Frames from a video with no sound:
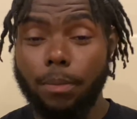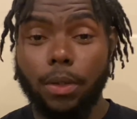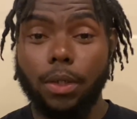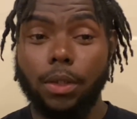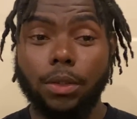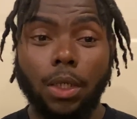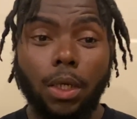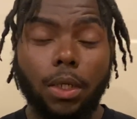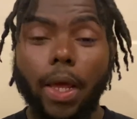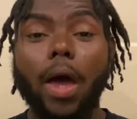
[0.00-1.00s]
because
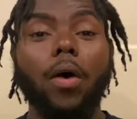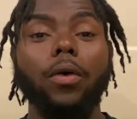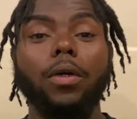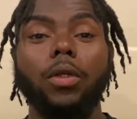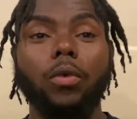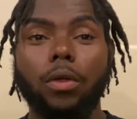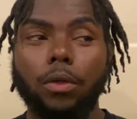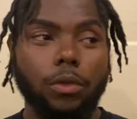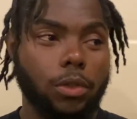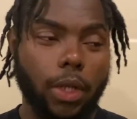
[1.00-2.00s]
now
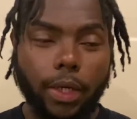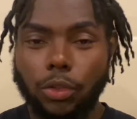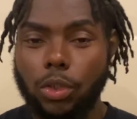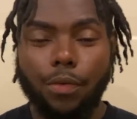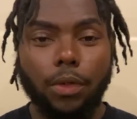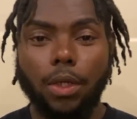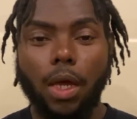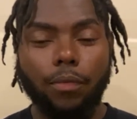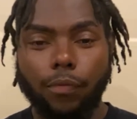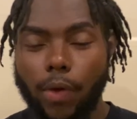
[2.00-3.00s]
they can shove it in
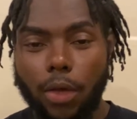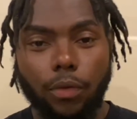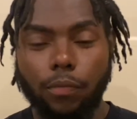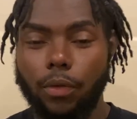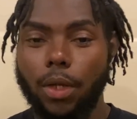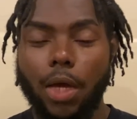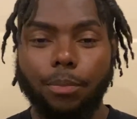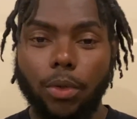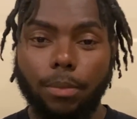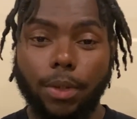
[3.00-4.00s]
every facet of your life
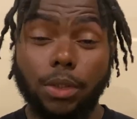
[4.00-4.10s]
pretty much,